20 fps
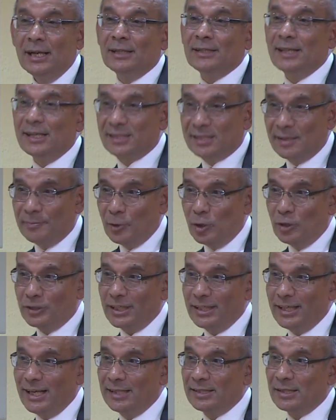They
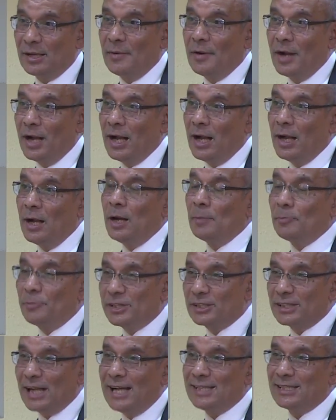supported it
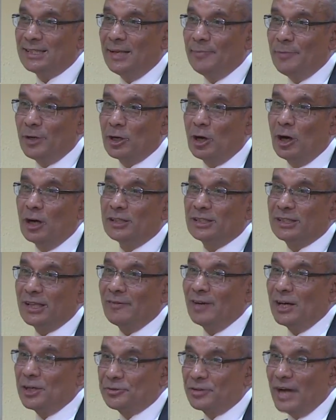precisely because they
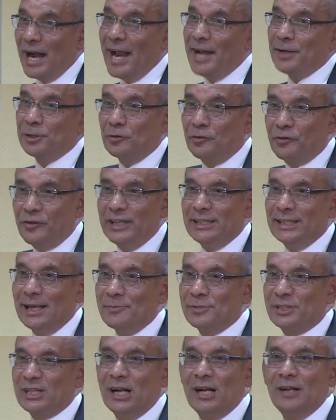were trying to free
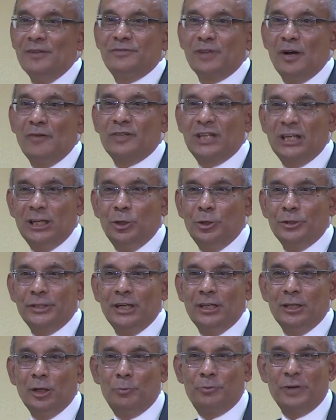themselves of
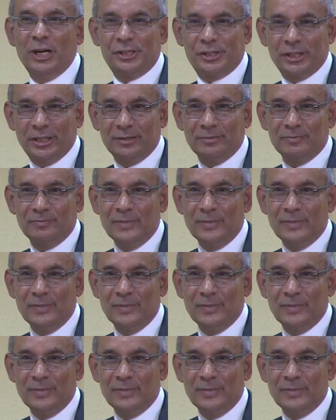colonial oppression.